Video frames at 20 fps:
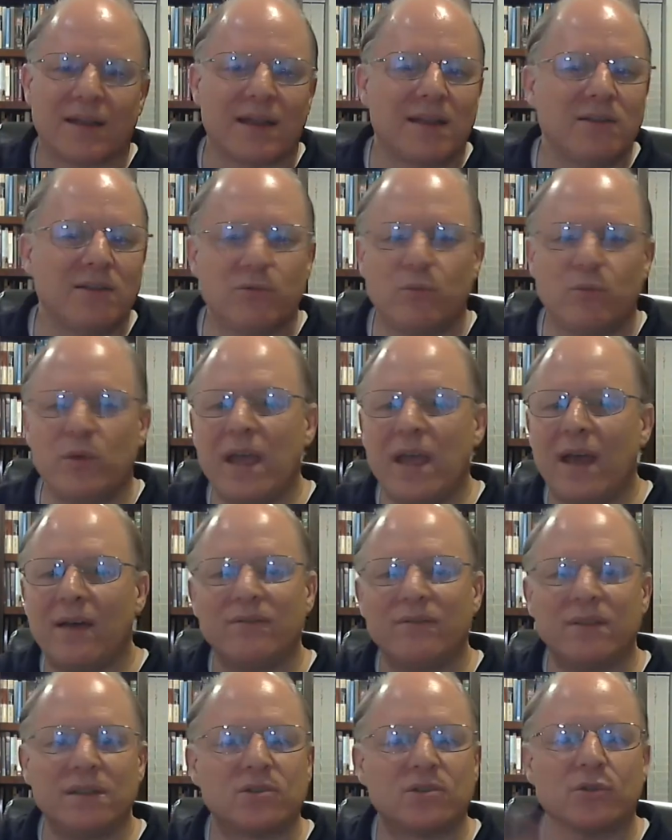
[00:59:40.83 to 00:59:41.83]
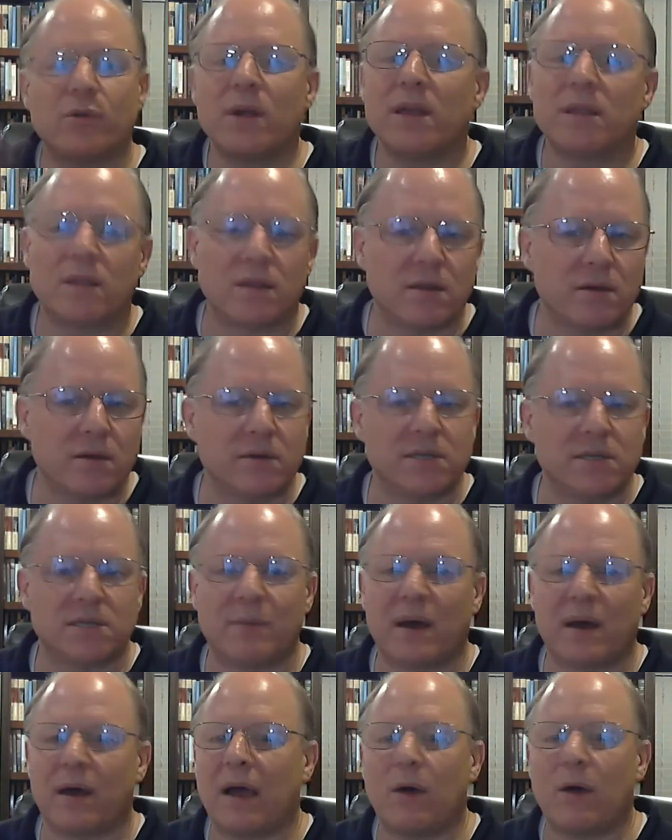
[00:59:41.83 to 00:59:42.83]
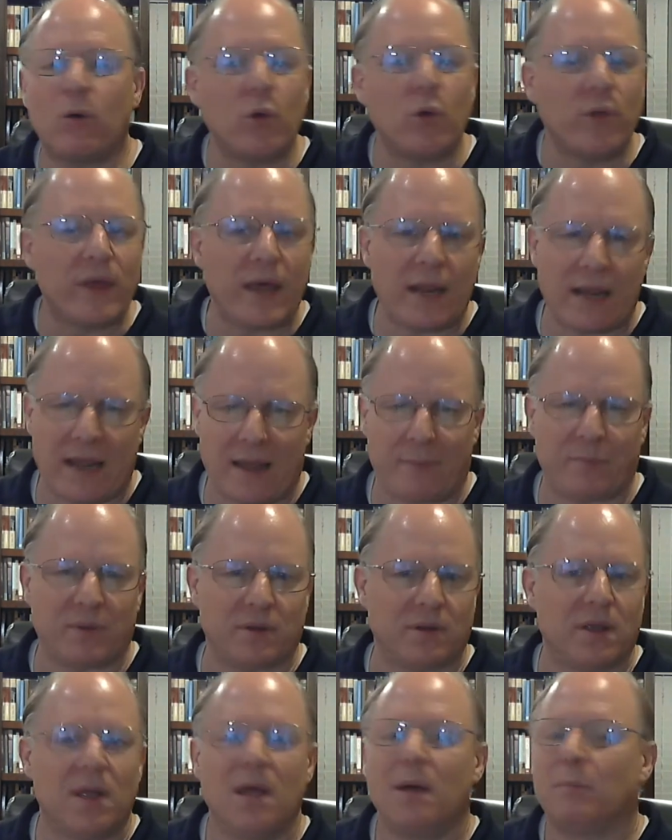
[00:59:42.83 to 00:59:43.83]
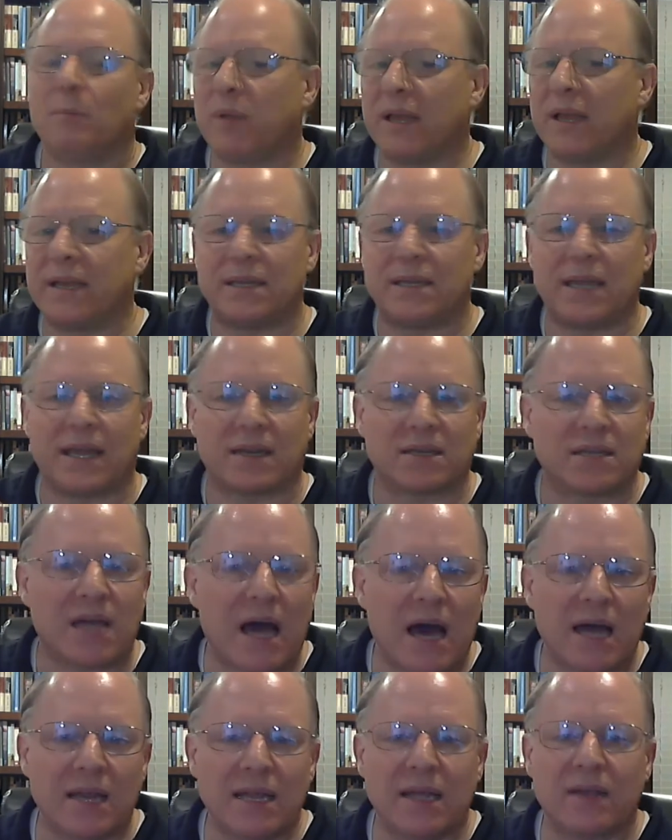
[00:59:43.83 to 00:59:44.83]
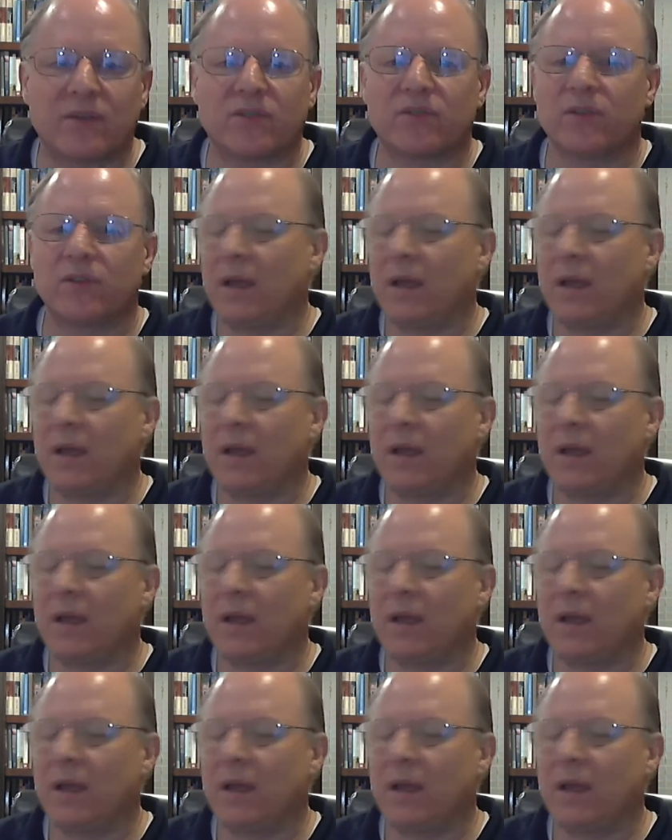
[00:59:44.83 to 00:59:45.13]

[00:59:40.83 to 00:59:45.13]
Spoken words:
And we have these great theories about how all that happened. Plate tectonics,